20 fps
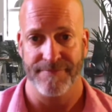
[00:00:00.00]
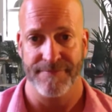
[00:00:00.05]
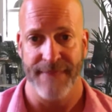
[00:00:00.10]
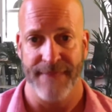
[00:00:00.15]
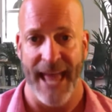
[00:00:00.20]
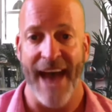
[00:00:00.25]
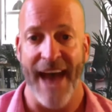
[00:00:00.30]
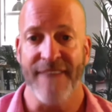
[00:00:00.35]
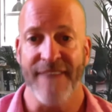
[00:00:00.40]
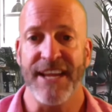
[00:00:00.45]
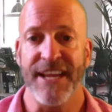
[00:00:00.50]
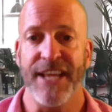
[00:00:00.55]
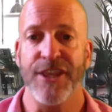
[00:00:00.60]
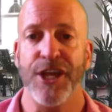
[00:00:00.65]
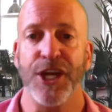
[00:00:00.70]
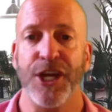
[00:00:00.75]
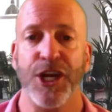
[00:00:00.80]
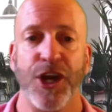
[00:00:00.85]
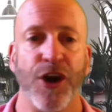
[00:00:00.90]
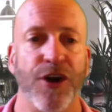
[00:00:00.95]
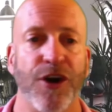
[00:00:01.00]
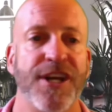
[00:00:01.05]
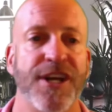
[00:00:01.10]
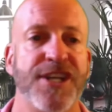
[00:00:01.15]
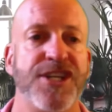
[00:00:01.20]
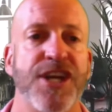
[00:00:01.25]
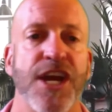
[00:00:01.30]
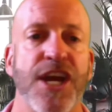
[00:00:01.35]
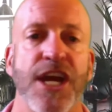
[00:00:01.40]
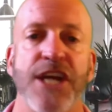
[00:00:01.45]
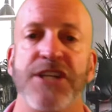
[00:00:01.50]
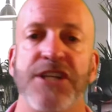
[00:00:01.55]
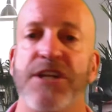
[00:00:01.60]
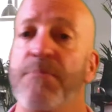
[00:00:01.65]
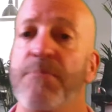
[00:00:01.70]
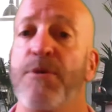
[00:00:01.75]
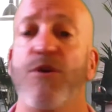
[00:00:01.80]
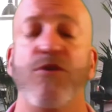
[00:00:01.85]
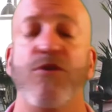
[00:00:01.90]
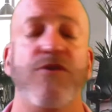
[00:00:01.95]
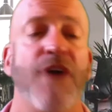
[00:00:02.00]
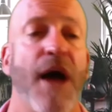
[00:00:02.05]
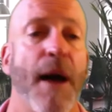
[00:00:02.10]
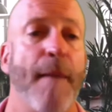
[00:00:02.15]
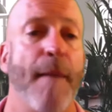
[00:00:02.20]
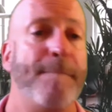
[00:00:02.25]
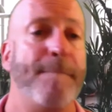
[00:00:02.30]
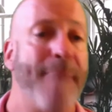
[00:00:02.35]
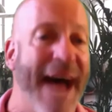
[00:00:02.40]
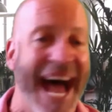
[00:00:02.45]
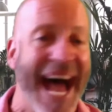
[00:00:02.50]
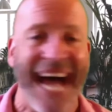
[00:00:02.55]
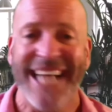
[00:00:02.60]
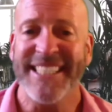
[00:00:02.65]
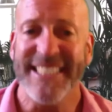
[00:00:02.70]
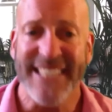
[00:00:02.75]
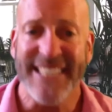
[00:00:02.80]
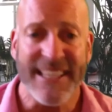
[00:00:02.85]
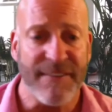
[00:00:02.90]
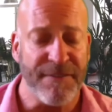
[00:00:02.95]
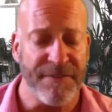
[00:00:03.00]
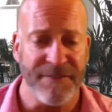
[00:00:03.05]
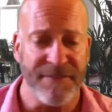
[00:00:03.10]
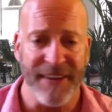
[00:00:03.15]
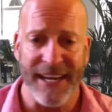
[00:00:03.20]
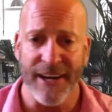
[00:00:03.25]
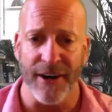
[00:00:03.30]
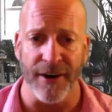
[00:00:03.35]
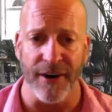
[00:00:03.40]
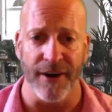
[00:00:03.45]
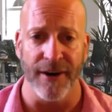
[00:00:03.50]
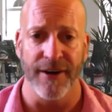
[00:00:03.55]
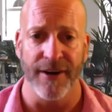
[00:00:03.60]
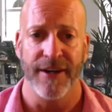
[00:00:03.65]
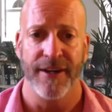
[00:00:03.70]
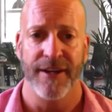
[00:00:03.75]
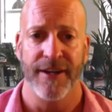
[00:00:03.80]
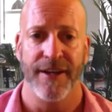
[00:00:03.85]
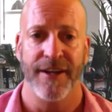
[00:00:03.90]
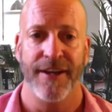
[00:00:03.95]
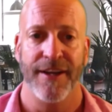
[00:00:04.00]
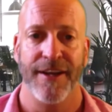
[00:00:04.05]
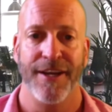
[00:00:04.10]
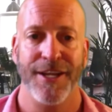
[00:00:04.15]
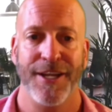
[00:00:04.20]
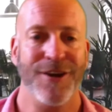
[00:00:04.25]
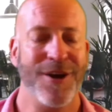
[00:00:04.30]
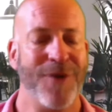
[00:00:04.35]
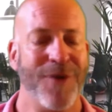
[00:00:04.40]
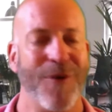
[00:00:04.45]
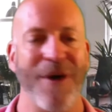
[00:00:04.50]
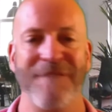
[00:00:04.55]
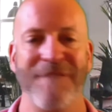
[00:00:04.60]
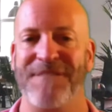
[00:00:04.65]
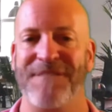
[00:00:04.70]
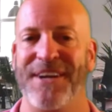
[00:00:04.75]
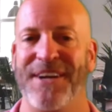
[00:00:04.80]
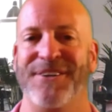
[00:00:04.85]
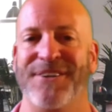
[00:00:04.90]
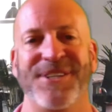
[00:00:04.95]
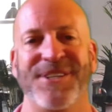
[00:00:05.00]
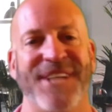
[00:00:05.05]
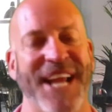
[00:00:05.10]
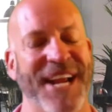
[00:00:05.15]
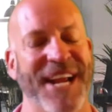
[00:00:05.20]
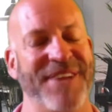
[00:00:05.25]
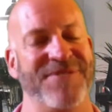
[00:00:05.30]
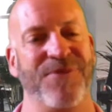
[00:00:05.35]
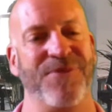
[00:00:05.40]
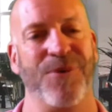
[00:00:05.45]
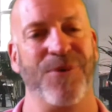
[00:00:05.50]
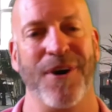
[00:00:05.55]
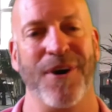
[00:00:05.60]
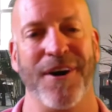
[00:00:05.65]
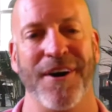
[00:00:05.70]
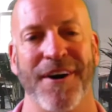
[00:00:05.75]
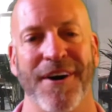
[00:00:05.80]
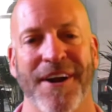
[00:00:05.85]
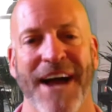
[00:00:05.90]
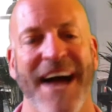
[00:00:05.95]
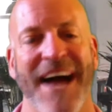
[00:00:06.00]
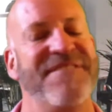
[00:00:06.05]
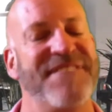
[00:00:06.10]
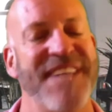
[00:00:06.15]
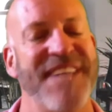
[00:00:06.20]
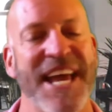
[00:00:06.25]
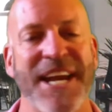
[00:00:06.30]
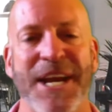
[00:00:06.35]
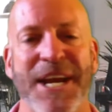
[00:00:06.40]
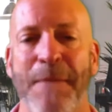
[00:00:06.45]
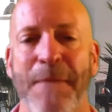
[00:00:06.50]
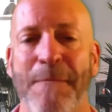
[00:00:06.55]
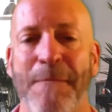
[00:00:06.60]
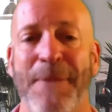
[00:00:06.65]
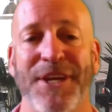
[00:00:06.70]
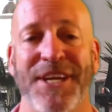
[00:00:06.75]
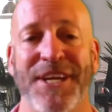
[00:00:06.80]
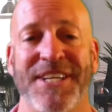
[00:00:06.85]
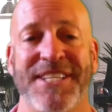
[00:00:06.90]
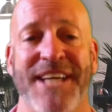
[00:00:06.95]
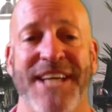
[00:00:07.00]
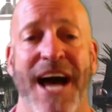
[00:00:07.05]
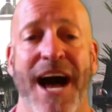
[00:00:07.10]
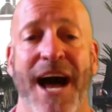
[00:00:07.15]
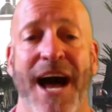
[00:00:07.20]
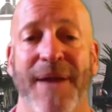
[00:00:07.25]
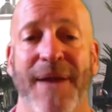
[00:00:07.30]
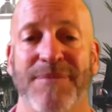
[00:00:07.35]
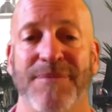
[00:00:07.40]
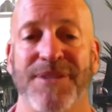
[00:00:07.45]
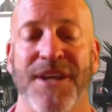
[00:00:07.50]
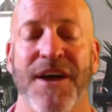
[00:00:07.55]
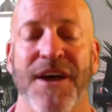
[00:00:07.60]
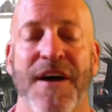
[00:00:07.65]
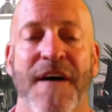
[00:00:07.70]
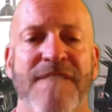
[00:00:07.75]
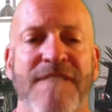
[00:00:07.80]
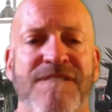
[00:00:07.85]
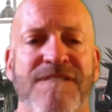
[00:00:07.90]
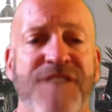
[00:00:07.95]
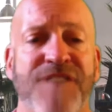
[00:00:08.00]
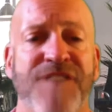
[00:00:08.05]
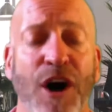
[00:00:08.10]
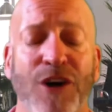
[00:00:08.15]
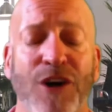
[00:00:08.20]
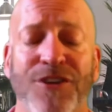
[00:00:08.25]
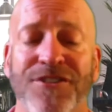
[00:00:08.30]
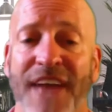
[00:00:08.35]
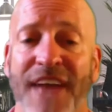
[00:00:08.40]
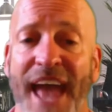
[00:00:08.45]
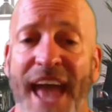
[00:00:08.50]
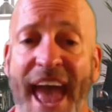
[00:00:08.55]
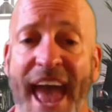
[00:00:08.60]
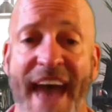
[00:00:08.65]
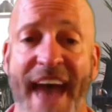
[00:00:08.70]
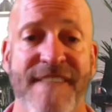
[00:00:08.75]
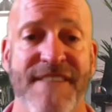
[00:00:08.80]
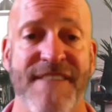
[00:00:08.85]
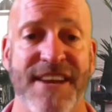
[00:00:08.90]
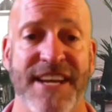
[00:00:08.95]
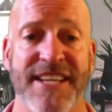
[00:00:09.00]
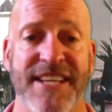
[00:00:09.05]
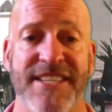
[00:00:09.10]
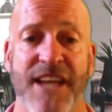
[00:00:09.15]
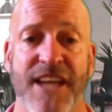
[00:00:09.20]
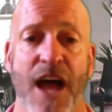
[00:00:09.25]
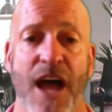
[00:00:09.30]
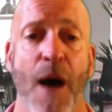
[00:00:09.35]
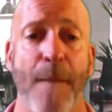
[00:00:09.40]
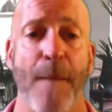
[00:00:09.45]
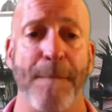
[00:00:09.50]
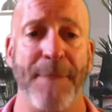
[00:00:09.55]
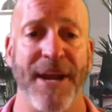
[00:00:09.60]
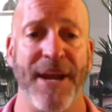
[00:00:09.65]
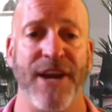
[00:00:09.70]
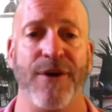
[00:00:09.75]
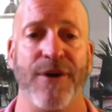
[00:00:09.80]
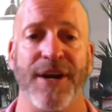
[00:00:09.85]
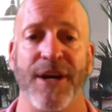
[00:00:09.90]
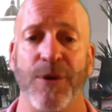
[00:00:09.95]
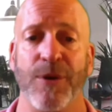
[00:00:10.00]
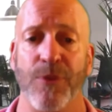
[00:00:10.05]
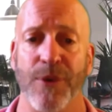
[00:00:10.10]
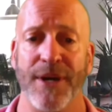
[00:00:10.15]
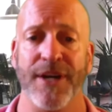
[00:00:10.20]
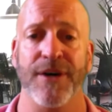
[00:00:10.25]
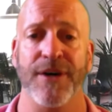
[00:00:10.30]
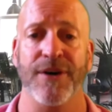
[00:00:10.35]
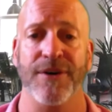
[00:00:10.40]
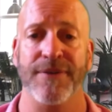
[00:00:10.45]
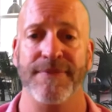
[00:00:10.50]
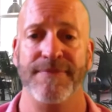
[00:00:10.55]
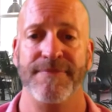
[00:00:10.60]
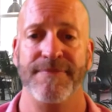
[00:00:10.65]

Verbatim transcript: Having the courage to move past the fear you know what fear stands for? I've said it a million times false evidence appearing real.